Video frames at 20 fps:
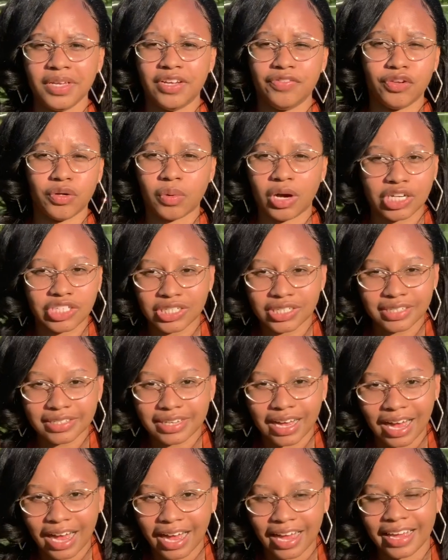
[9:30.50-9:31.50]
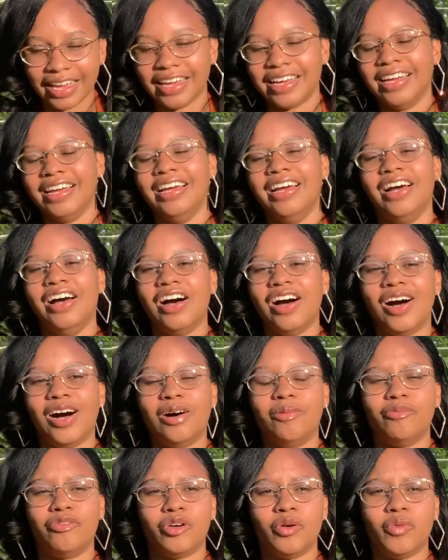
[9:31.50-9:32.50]
if you're watching this, hi,
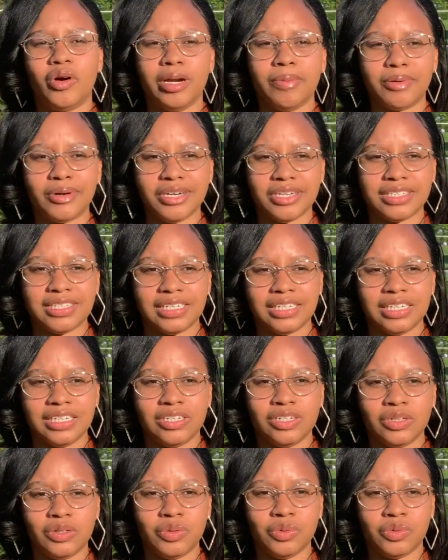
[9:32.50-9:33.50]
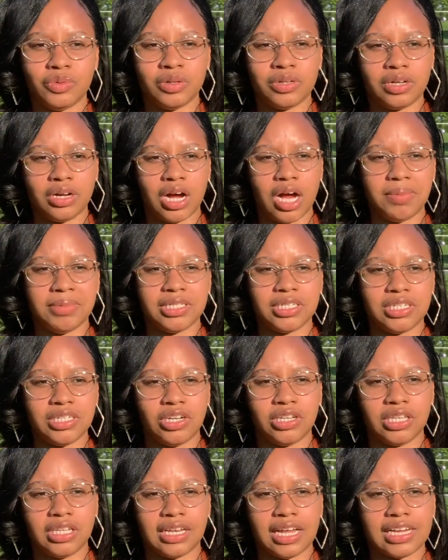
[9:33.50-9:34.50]
for one person who commented
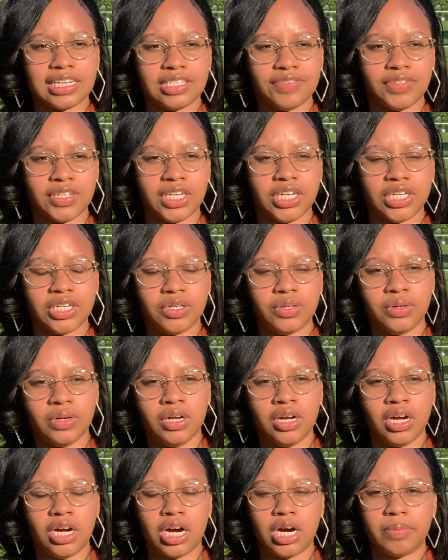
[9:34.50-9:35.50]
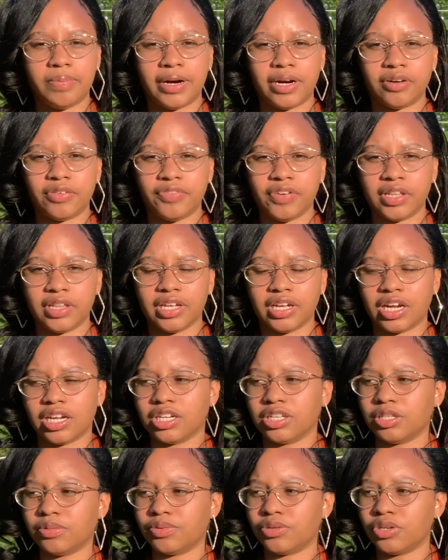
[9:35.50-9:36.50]
on the last video about failing
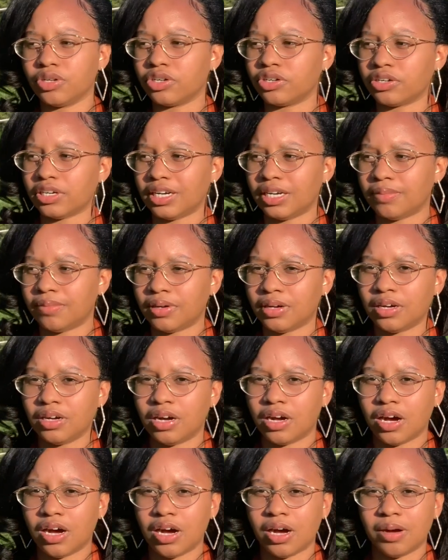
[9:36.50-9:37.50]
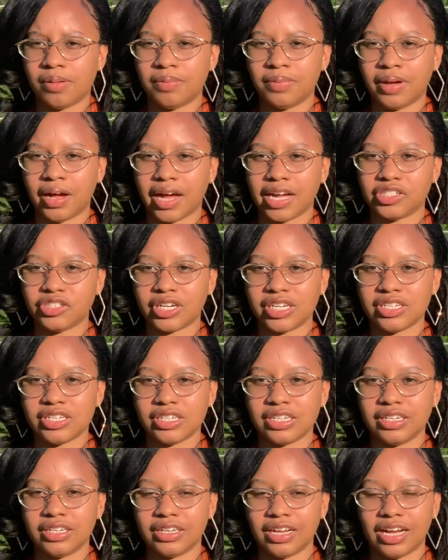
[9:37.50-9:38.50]
out of the program, I tried
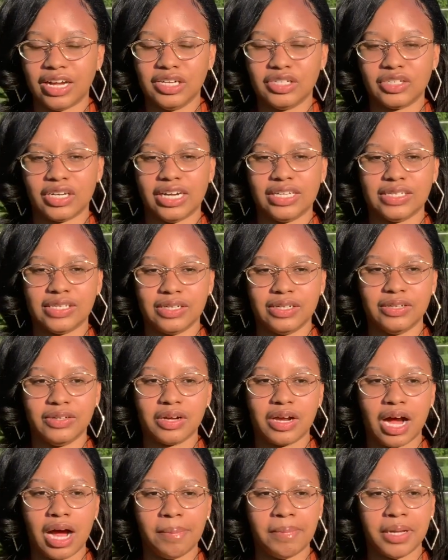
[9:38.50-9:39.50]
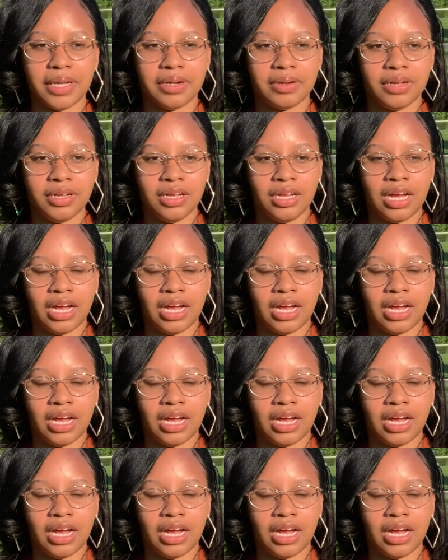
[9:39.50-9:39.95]
to comment,